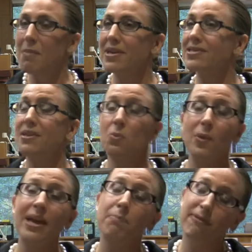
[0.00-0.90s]
because the
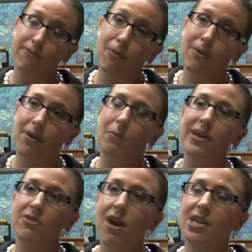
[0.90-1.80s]
week before
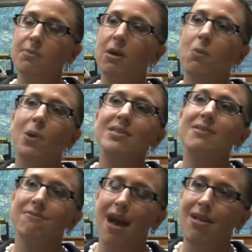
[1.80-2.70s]
we talked about what's
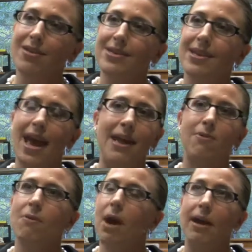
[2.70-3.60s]
a valid
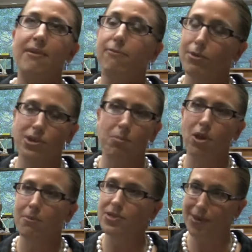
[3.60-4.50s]
and
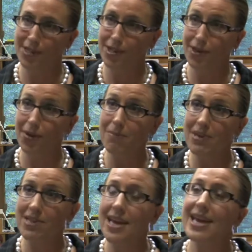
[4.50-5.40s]
enforceable arbitration
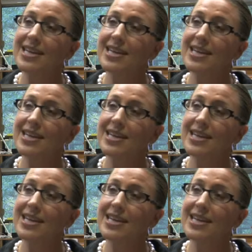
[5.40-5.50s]
agreement.